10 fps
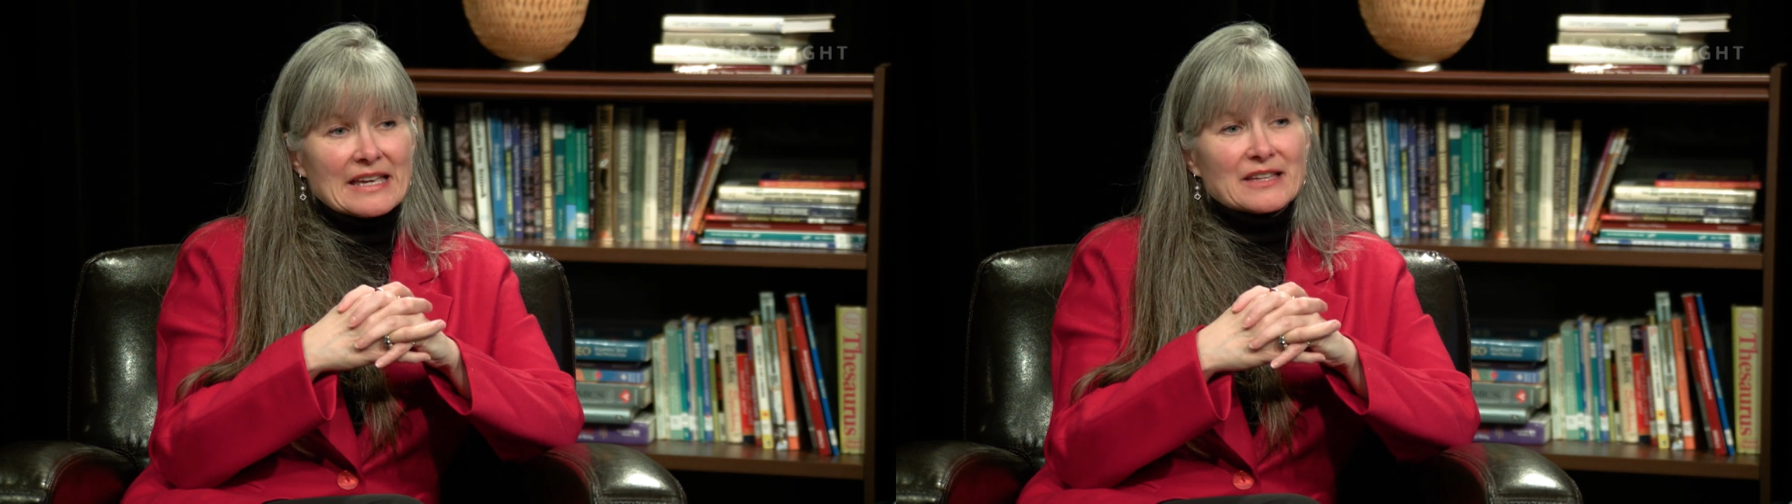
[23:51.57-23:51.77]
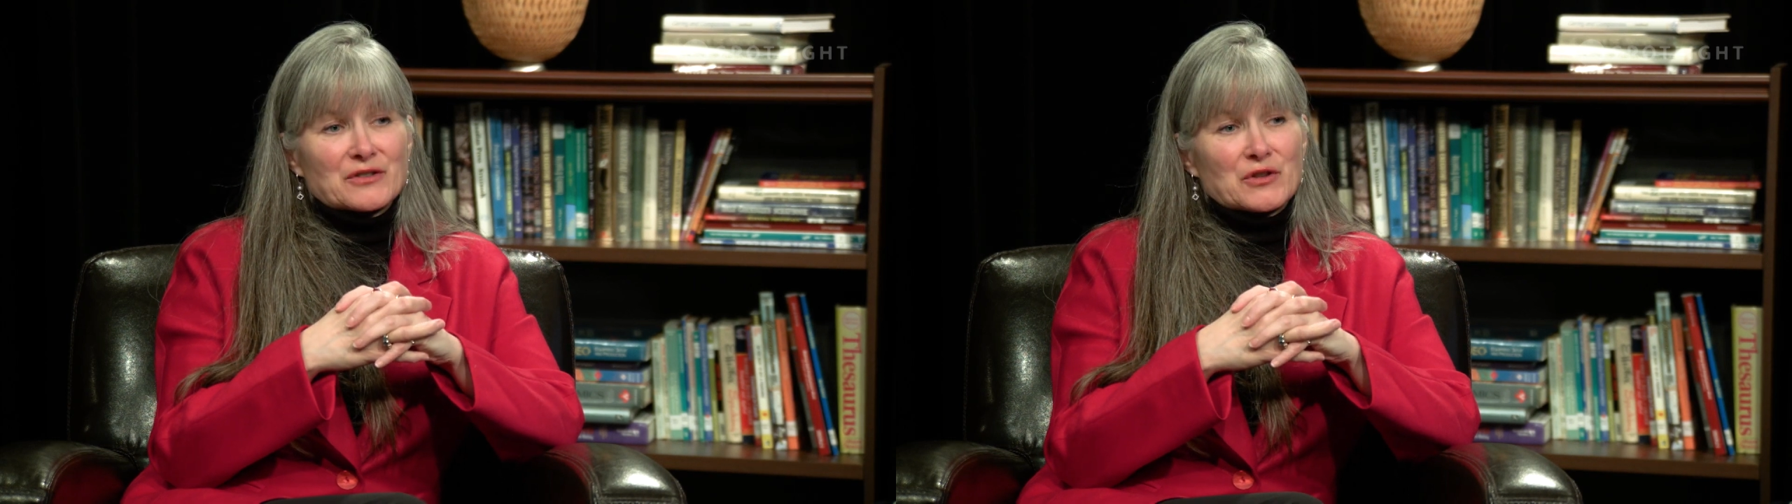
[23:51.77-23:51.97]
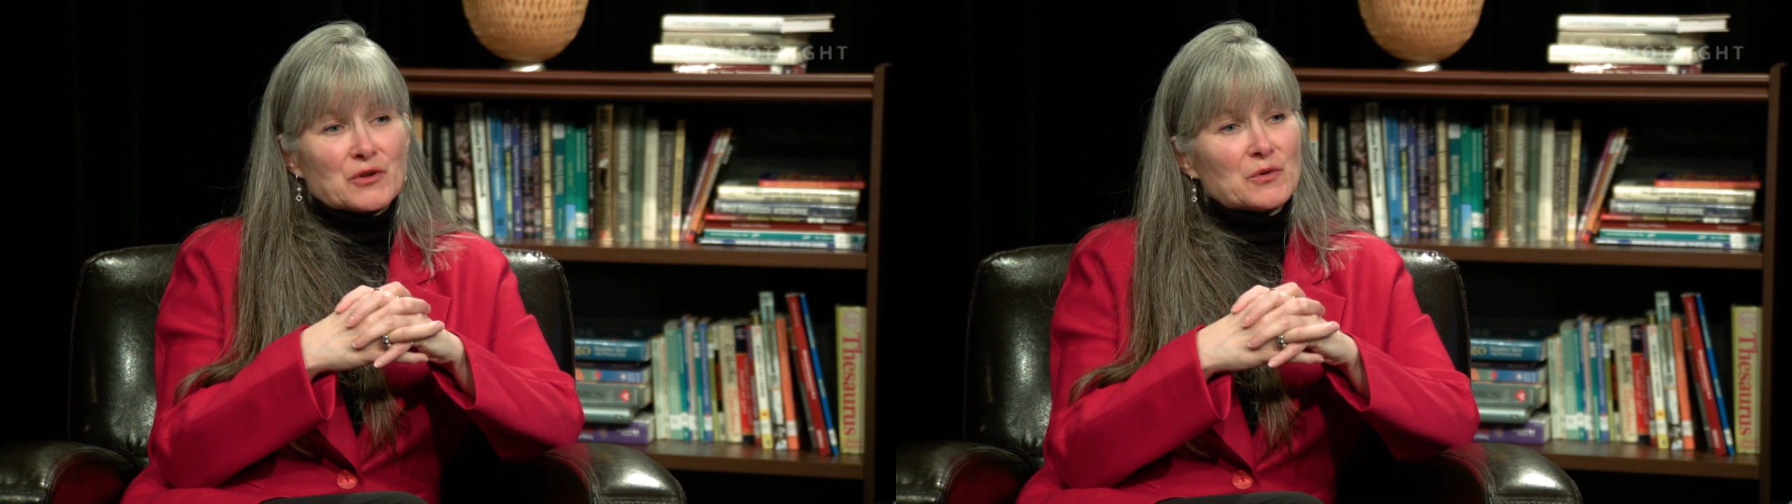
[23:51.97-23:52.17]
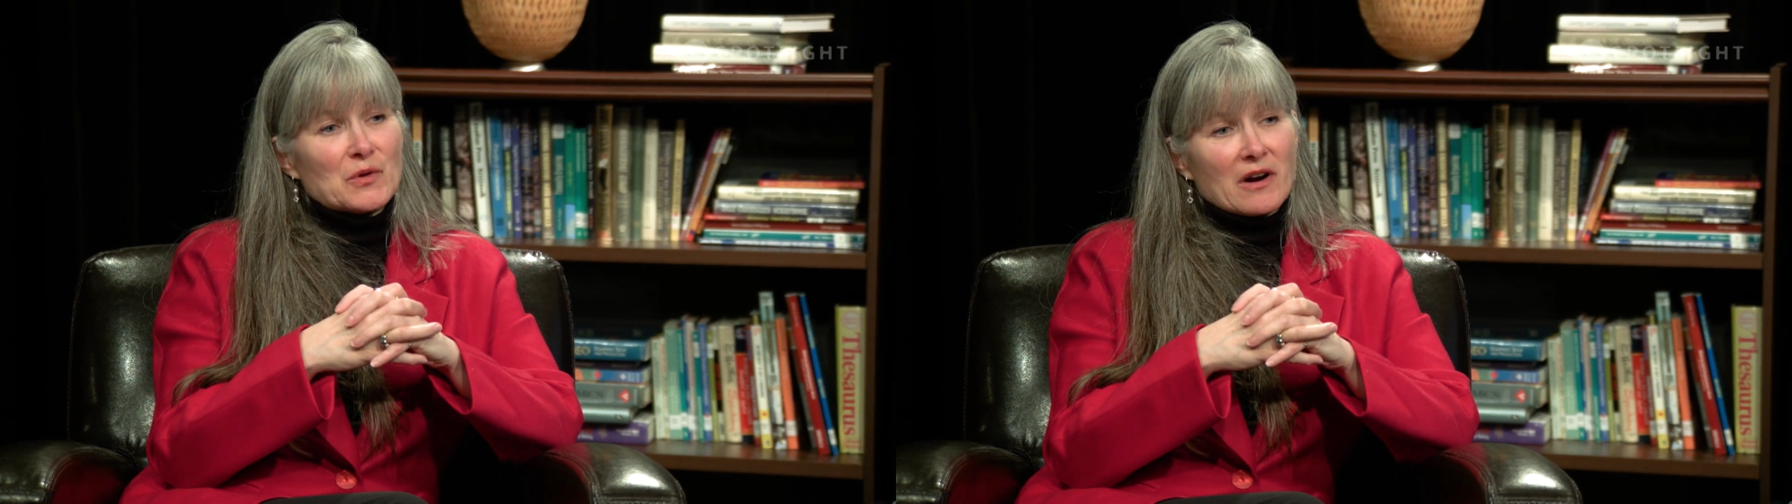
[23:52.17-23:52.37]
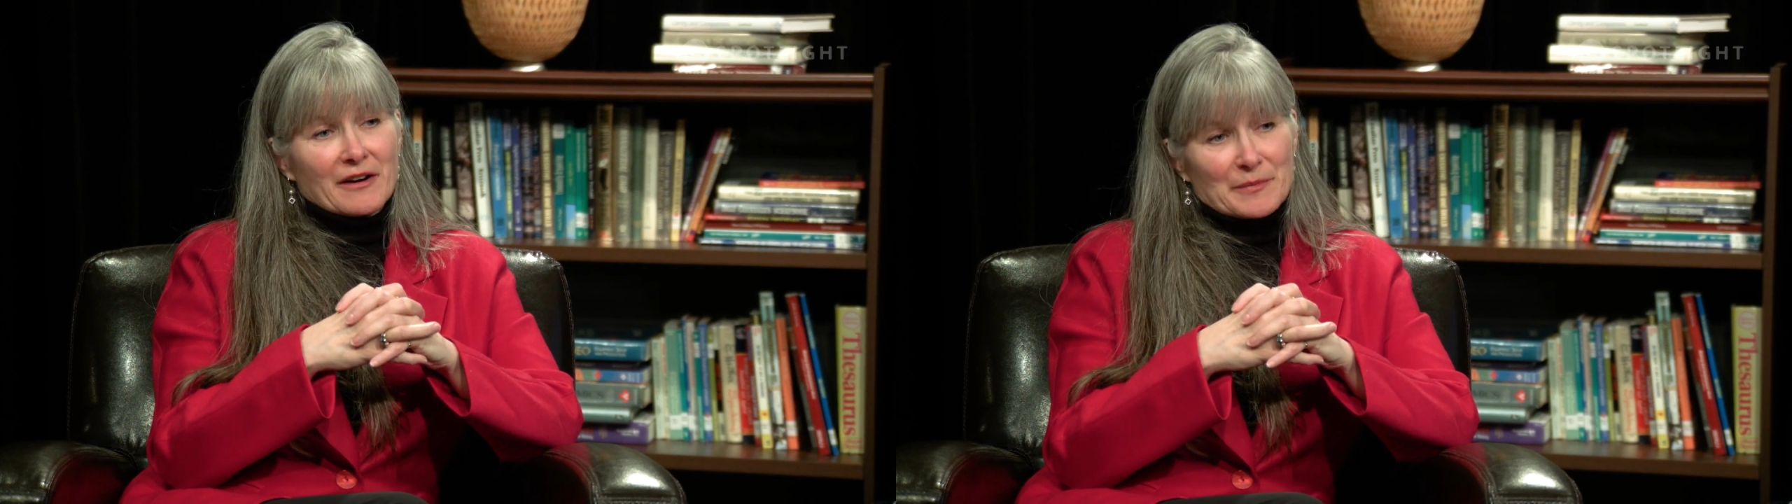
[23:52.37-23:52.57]
is you
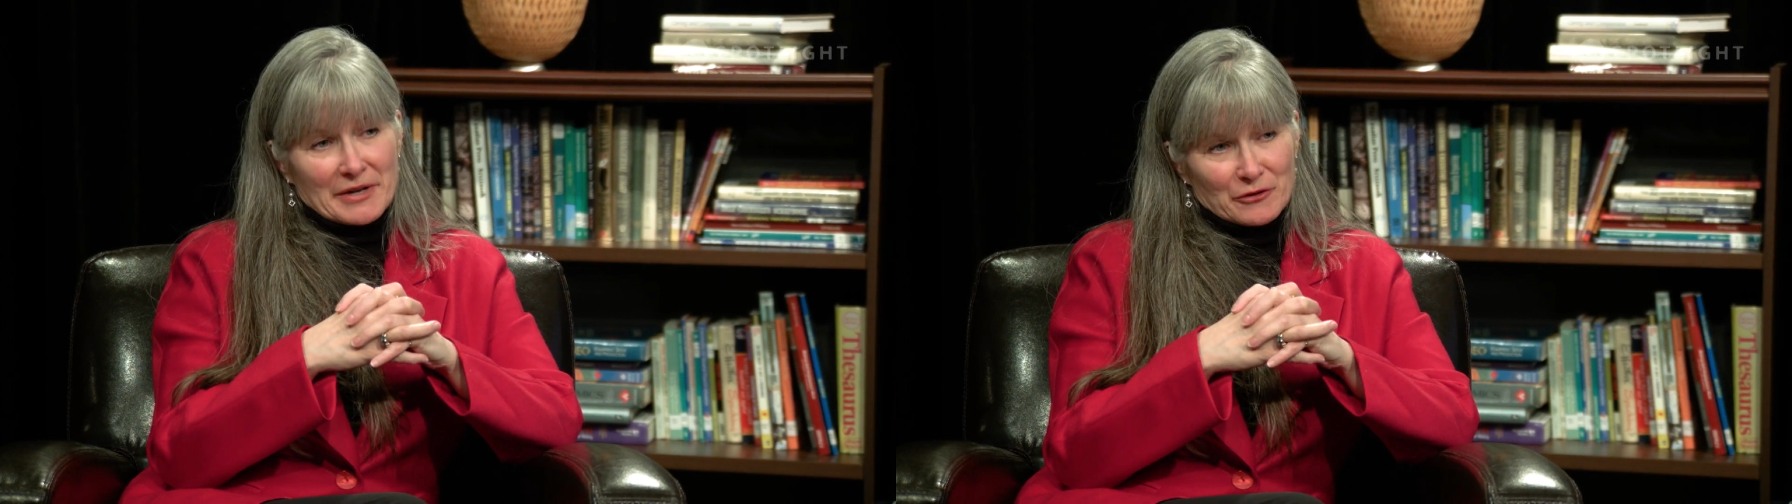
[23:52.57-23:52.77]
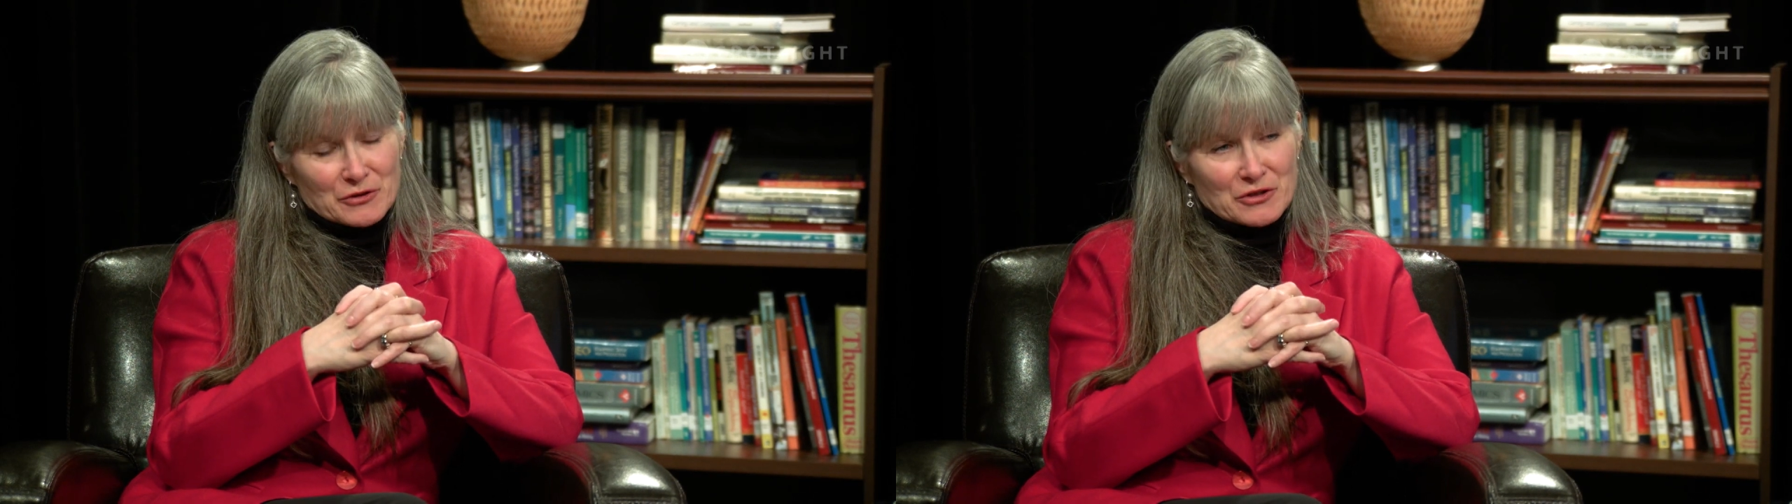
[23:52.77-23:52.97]
are about